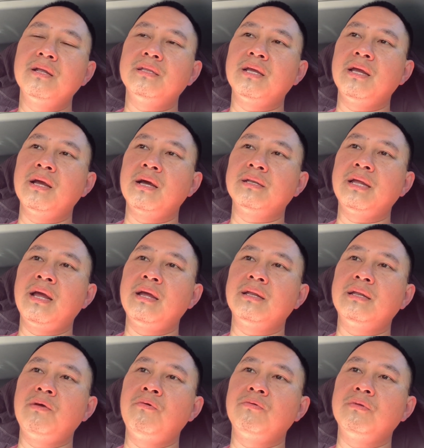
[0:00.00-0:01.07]

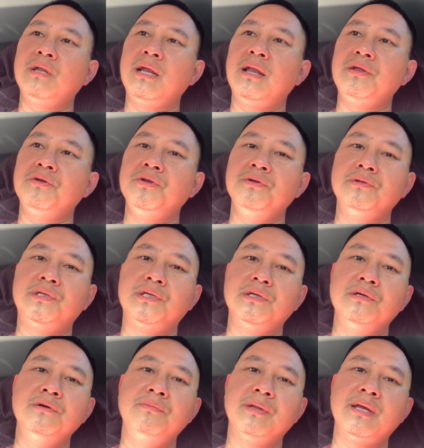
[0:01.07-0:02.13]
let you do
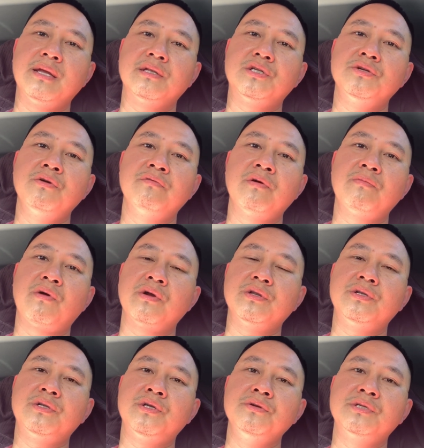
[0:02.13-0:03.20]
2, but then 2 of them are
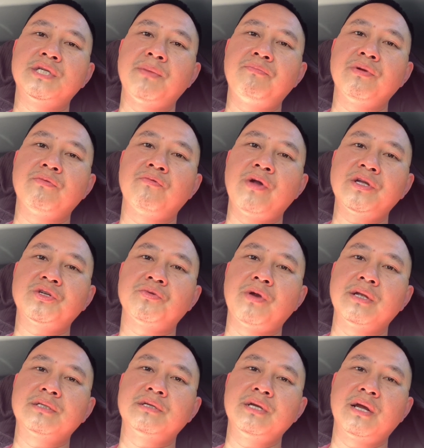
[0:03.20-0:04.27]
2 separate
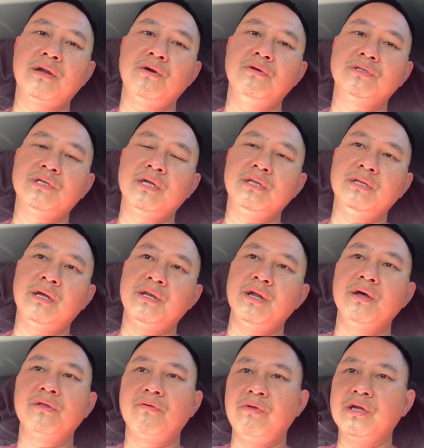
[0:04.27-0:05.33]
restaurants. So you got to go to
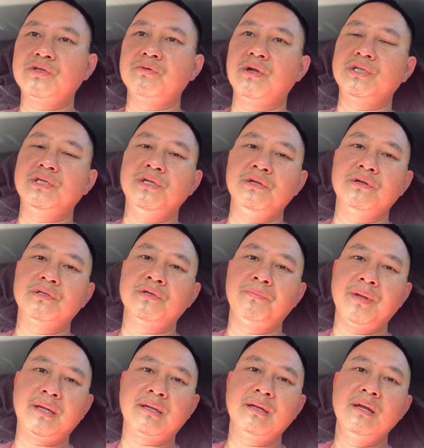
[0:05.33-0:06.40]
another restaurant to
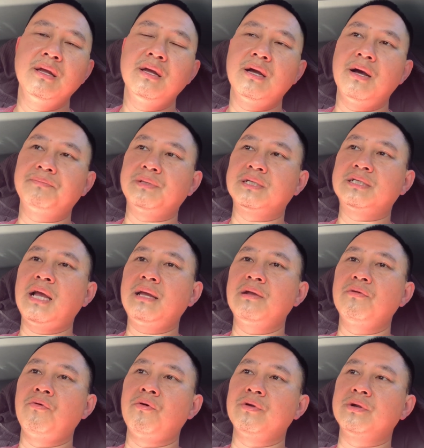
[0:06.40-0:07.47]
pick up the
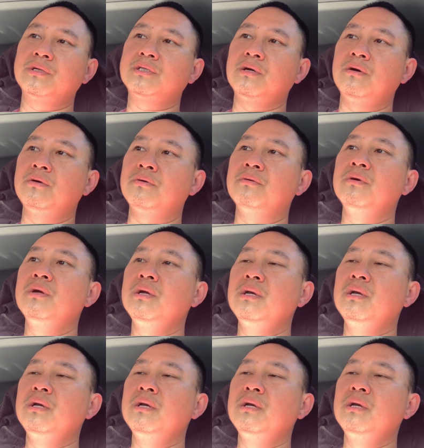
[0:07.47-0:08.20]
second order. So,